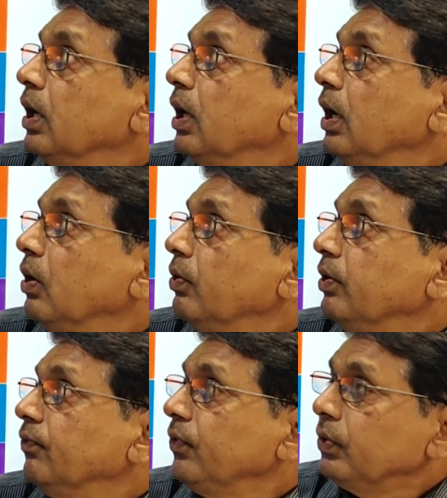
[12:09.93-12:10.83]
Now,
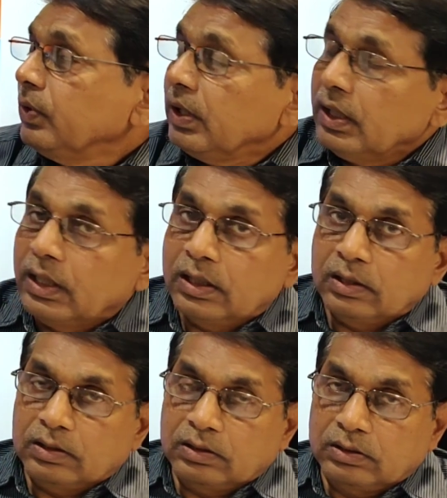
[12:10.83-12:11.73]
if you take
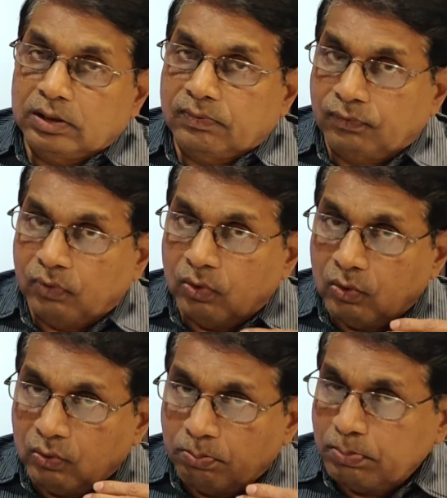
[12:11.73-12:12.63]
the
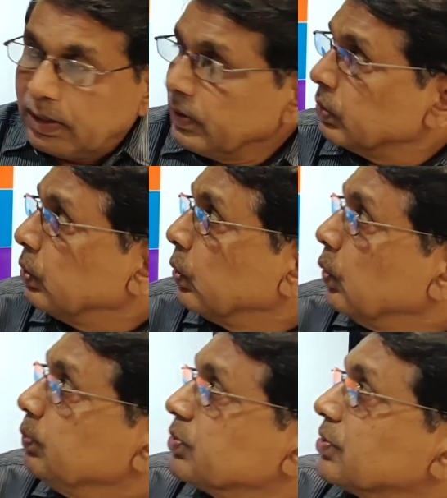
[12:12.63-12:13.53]
four blood
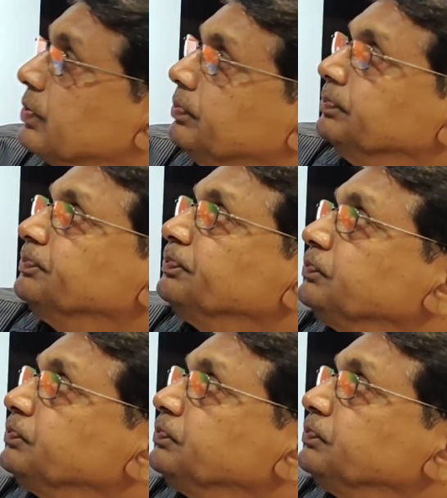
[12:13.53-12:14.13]
groups